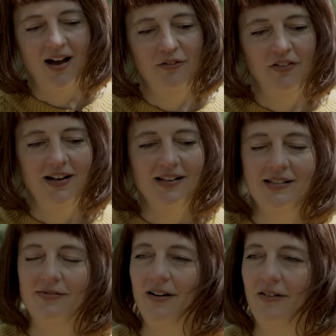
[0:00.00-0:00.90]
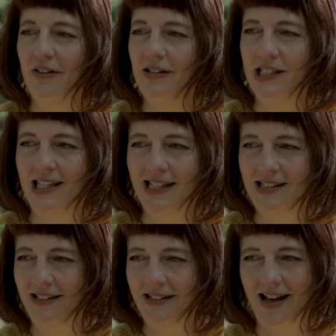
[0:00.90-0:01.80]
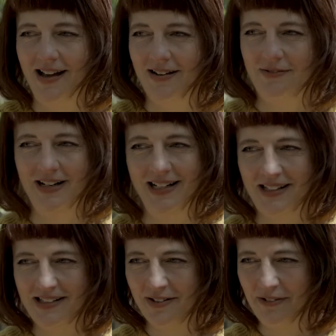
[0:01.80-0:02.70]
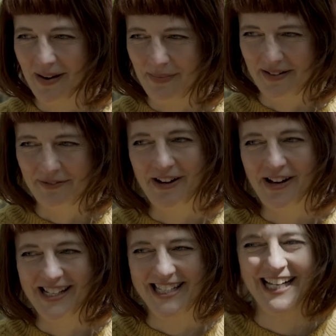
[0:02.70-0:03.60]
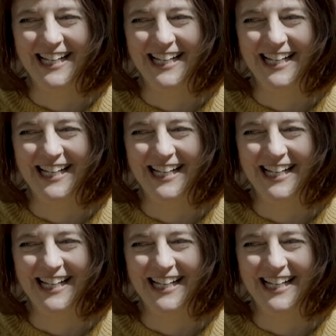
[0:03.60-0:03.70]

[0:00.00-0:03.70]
feel it's one of those things you can't really describe in words.